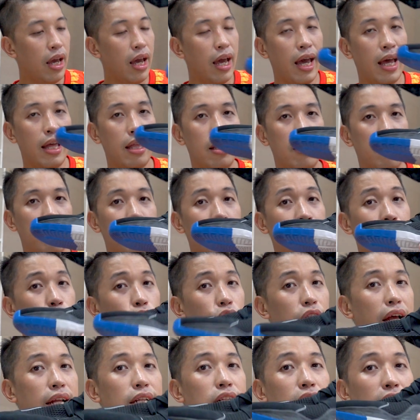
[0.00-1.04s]
and full
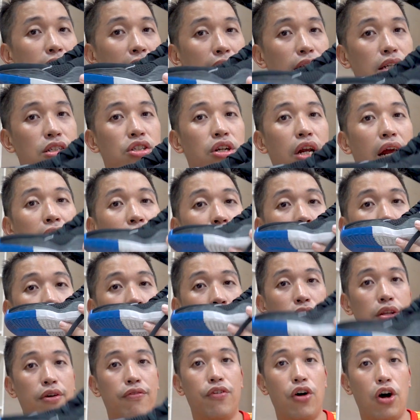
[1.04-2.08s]
length light strike
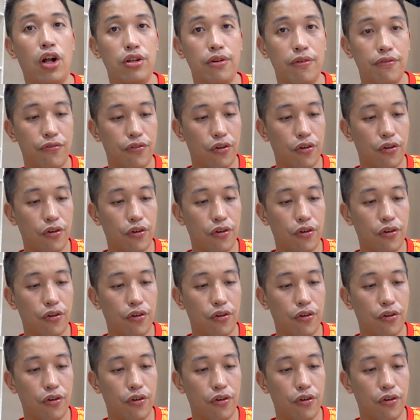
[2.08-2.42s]
on the Volume